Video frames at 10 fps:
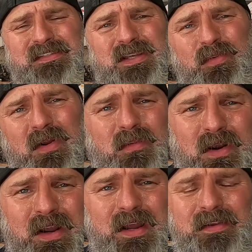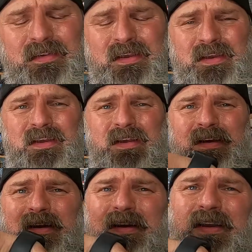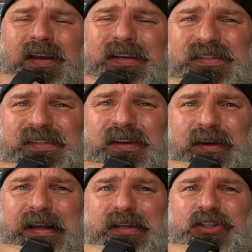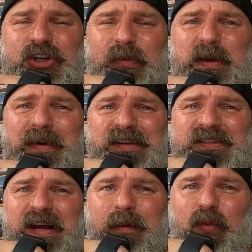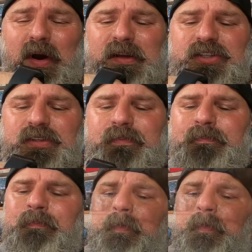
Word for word: let's see where we're at. Hey Siri, show me my stopwatch.